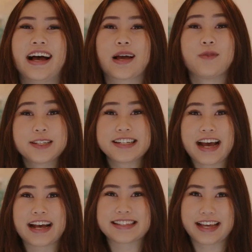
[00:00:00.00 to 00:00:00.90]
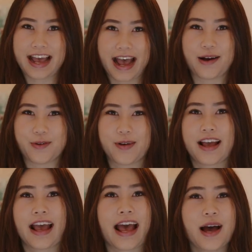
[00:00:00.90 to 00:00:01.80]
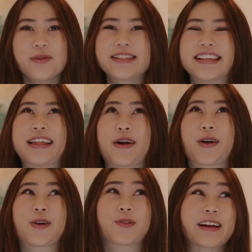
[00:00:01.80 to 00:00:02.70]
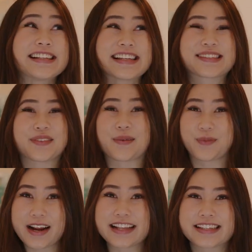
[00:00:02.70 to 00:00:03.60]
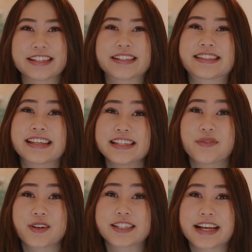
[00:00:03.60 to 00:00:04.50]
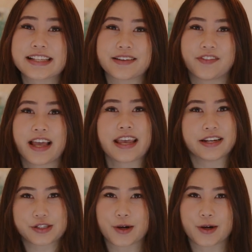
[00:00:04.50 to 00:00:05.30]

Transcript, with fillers: I want you to ask how. How is it that our crazy smart brains can just see different shades of light and